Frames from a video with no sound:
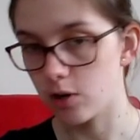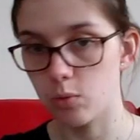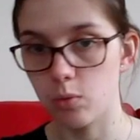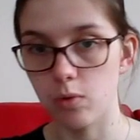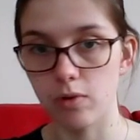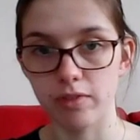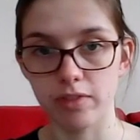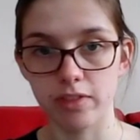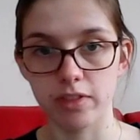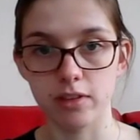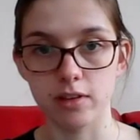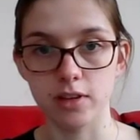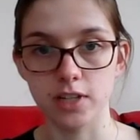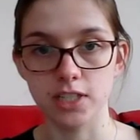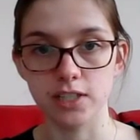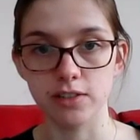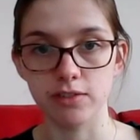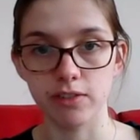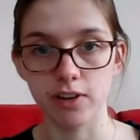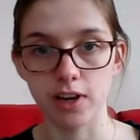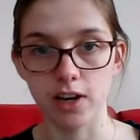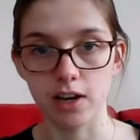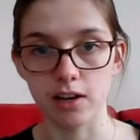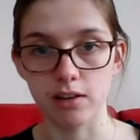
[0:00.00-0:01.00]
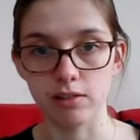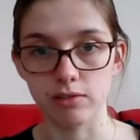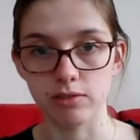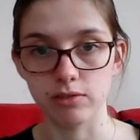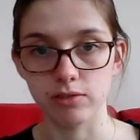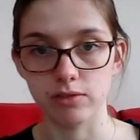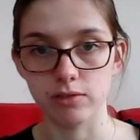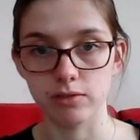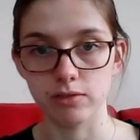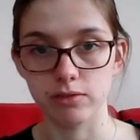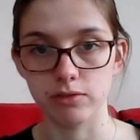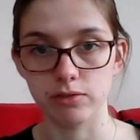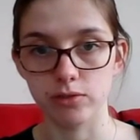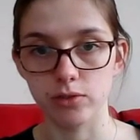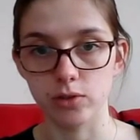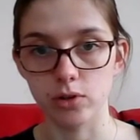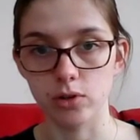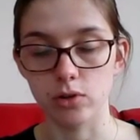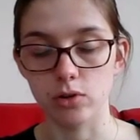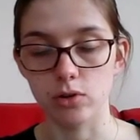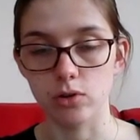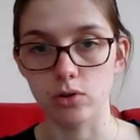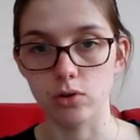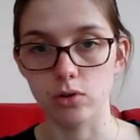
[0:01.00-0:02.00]
£1.35
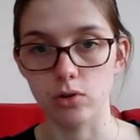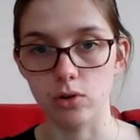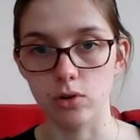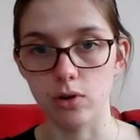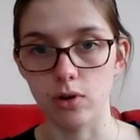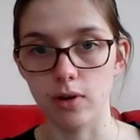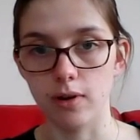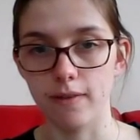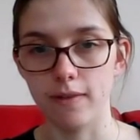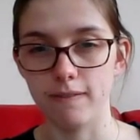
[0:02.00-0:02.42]
for